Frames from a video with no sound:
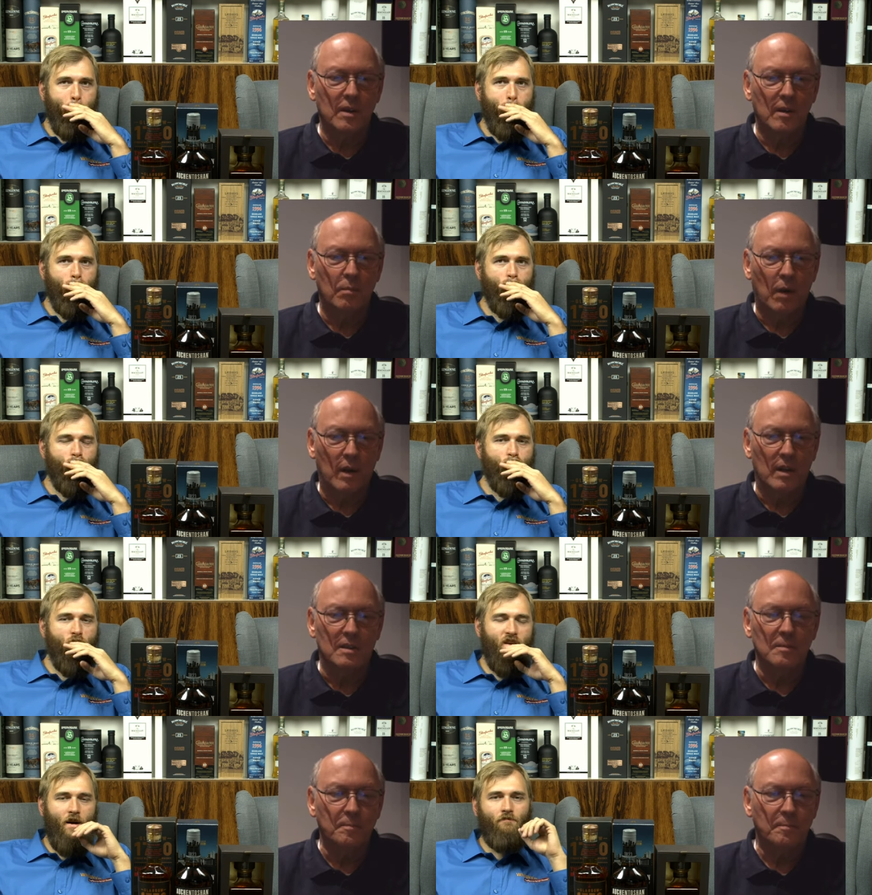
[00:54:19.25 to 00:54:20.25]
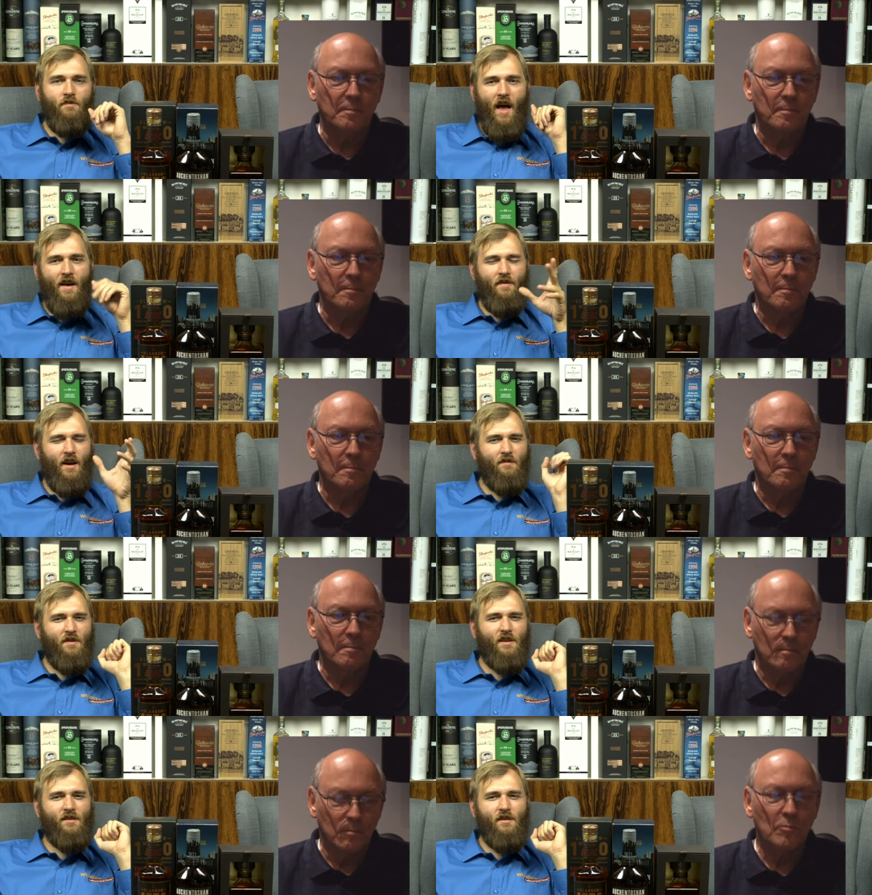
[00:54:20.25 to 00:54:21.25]
Speaker 1: uh, bottles.
Speaker 2: Yeah, and they are
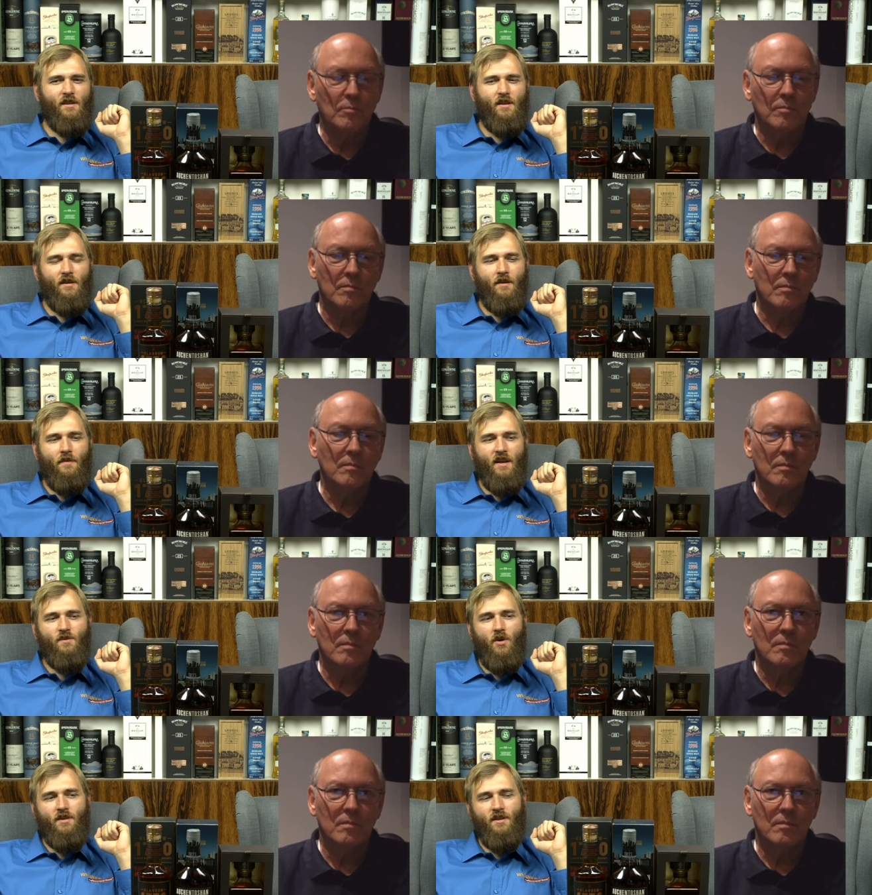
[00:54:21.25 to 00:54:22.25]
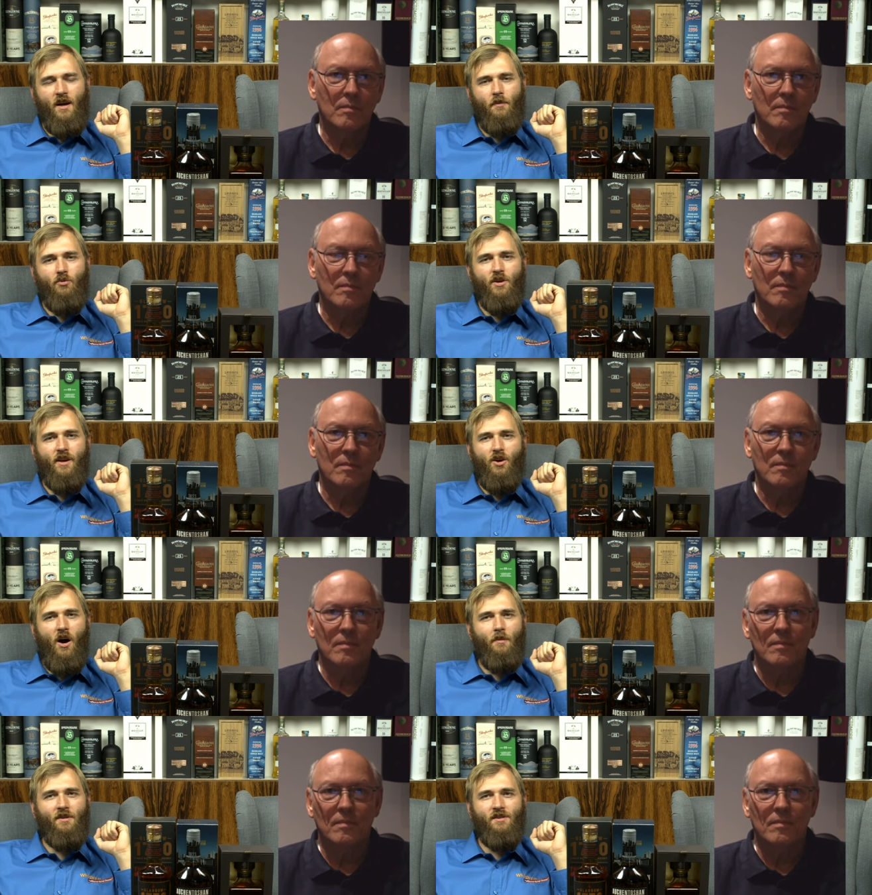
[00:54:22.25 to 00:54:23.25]
this this uh, next ones are pretty
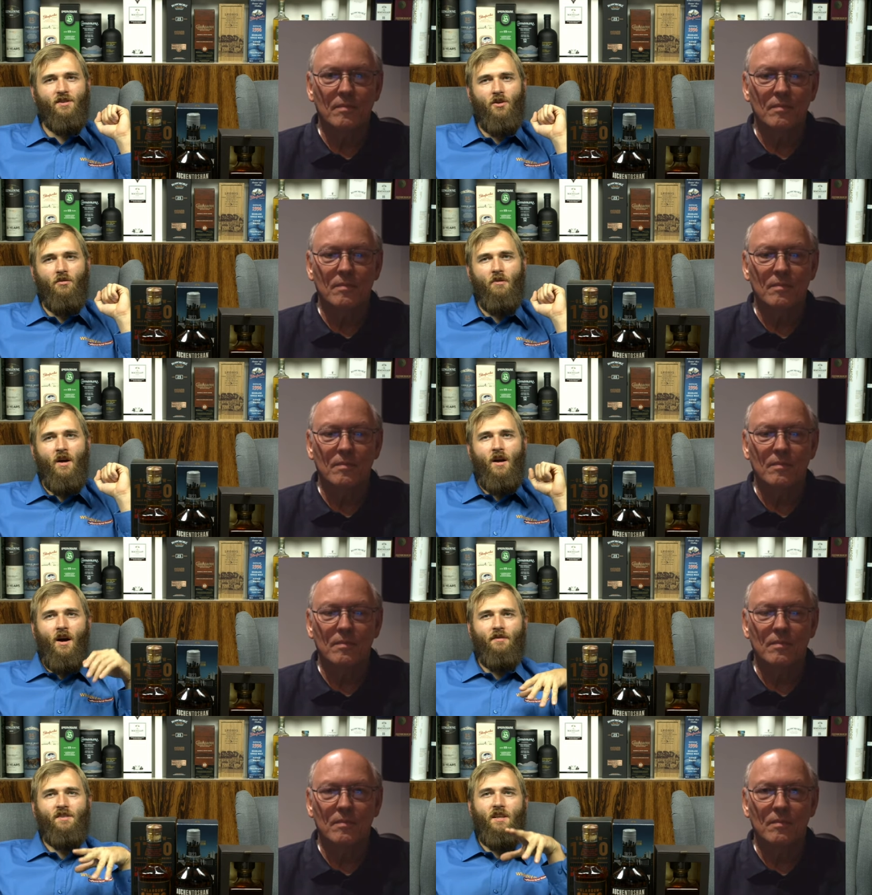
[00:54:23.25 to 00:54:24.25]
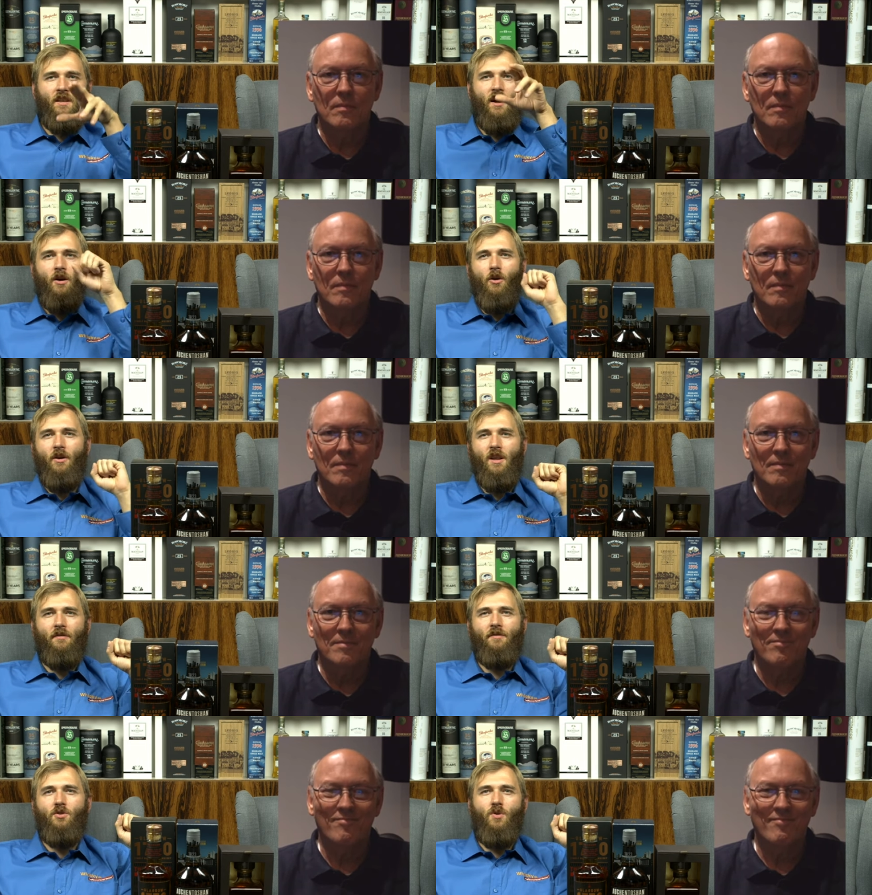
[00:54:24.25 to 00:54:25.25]
common. So I've seen there are already
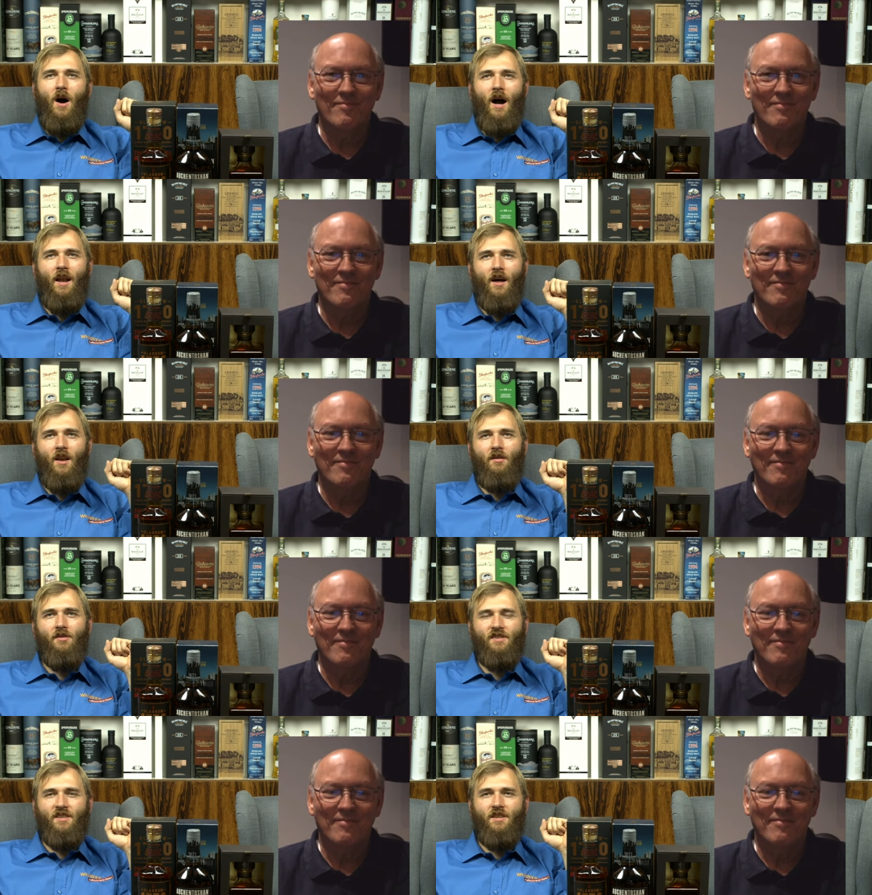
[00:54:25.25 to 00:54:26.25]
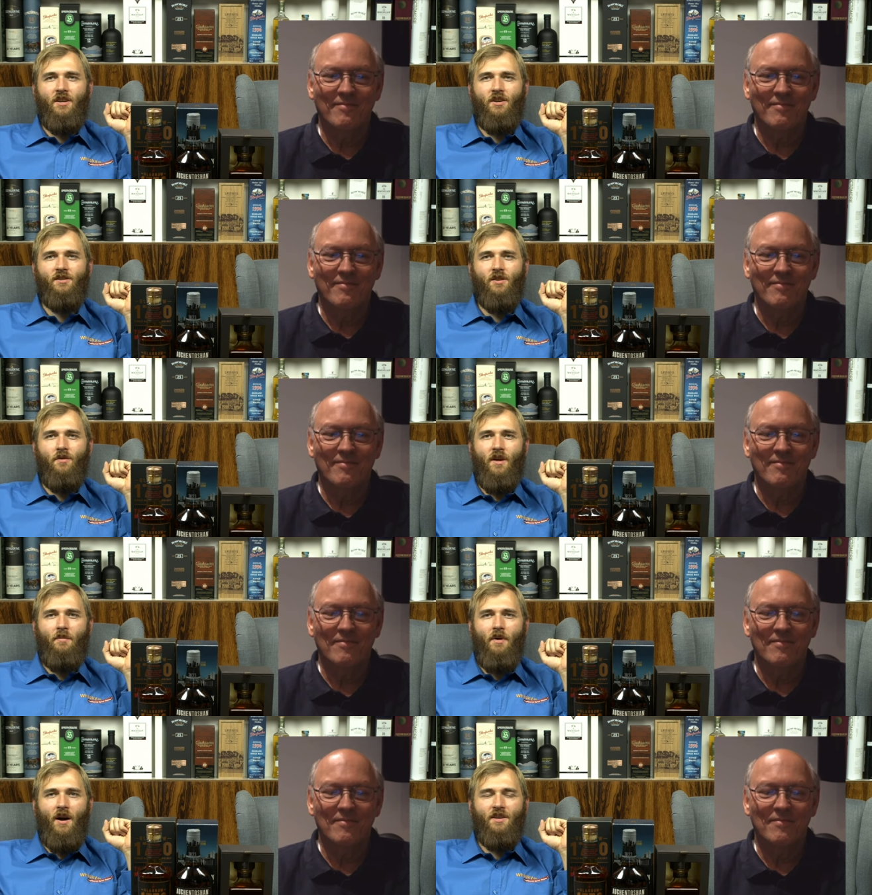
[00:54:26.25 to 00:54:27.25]
a few Islay lovers in here, so
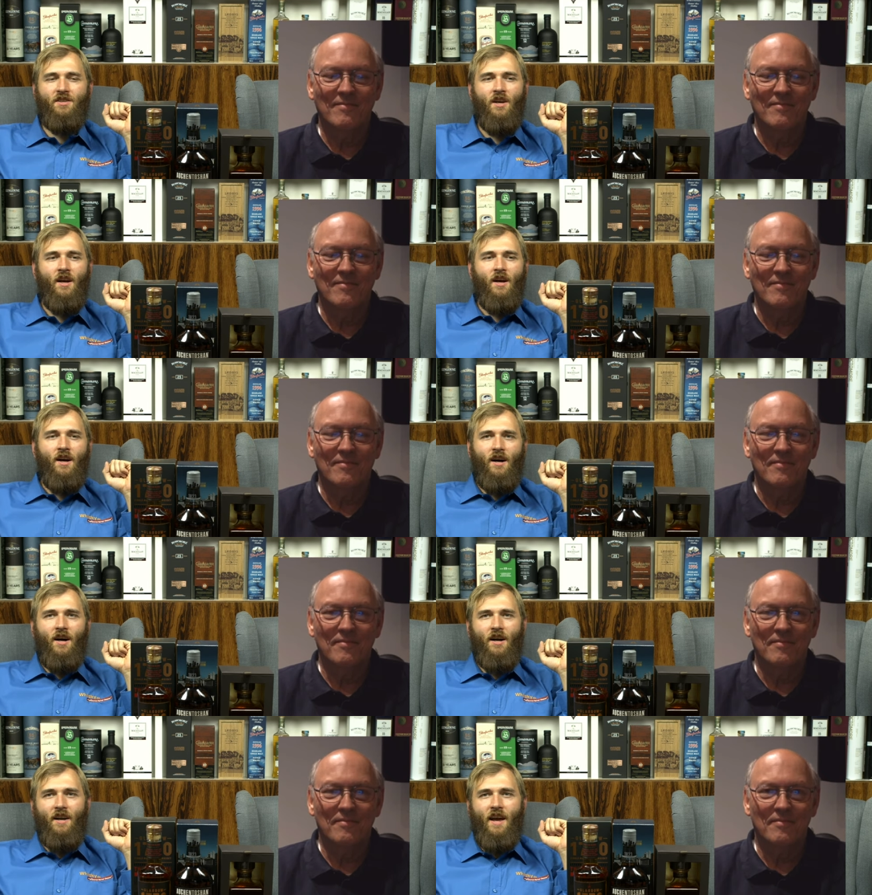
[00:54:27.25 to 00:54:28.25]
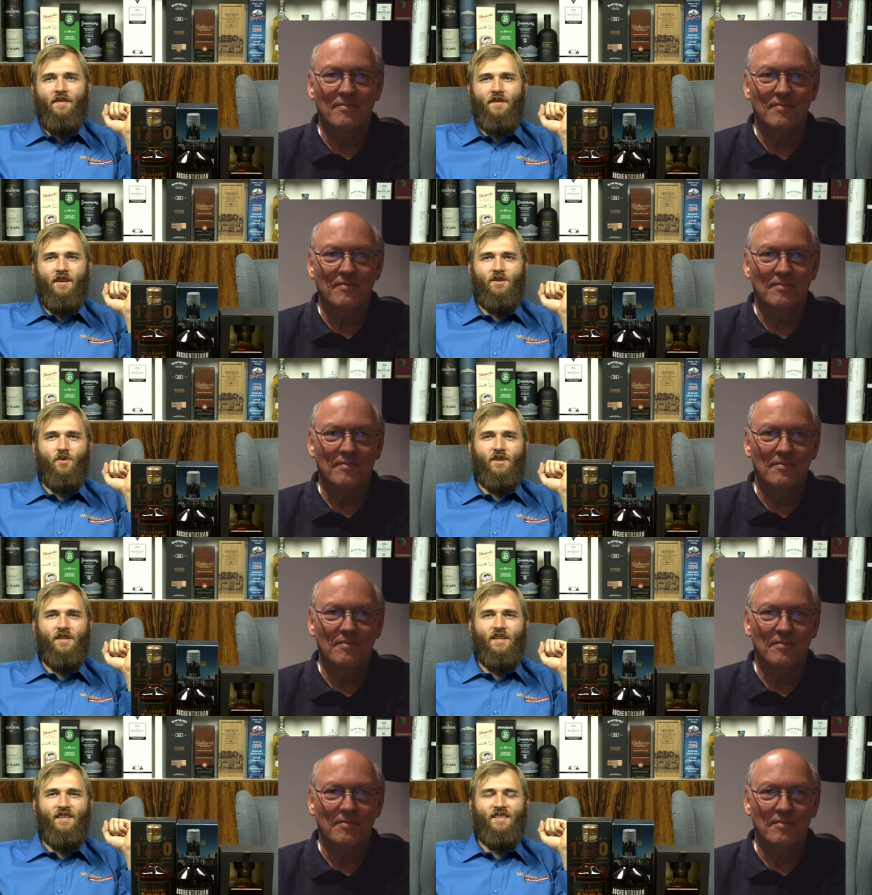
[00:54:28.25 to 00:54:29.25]
they might uh, get these
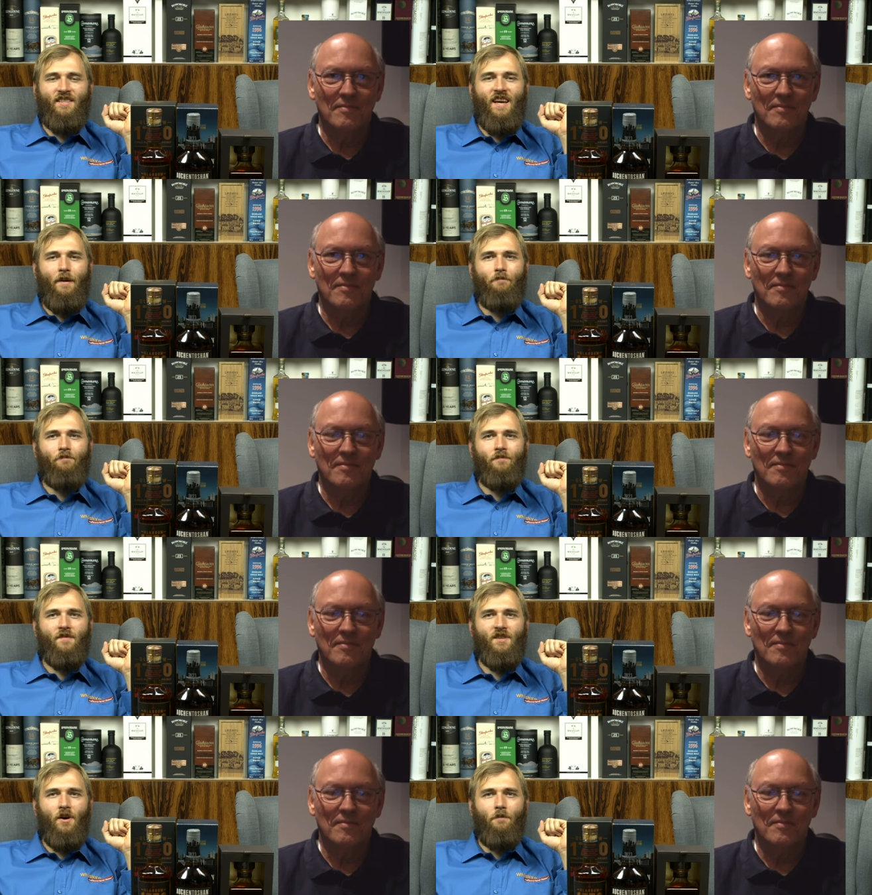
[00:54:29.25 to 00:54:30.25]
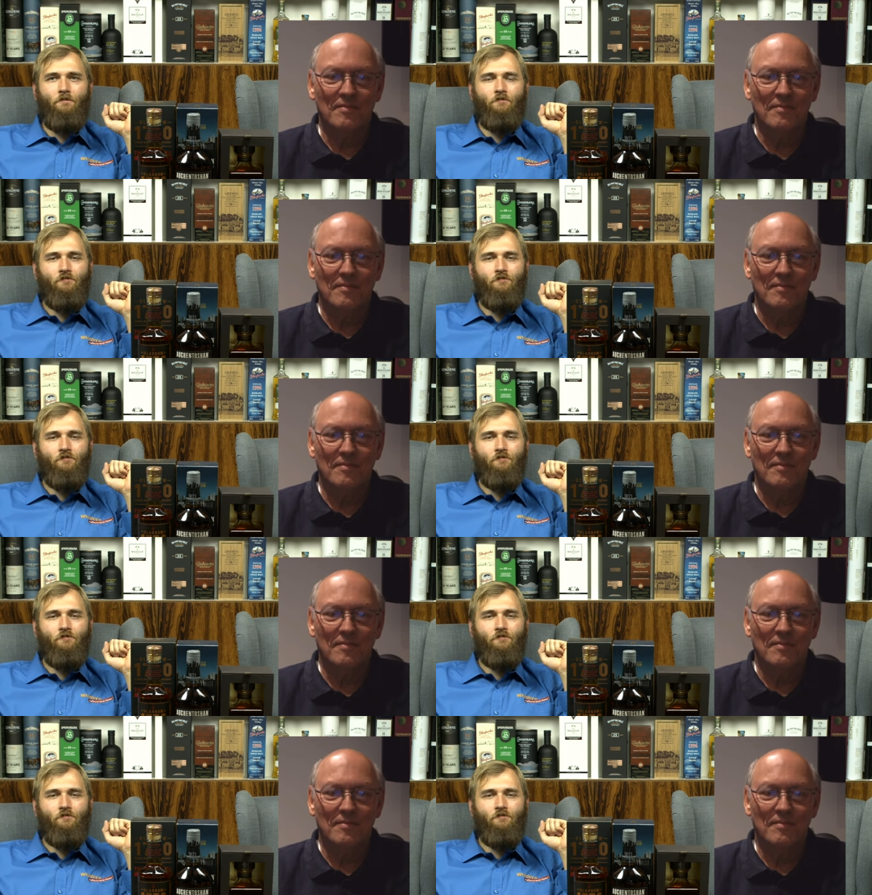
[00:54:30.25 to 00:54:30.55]
whiskies. Yeah. So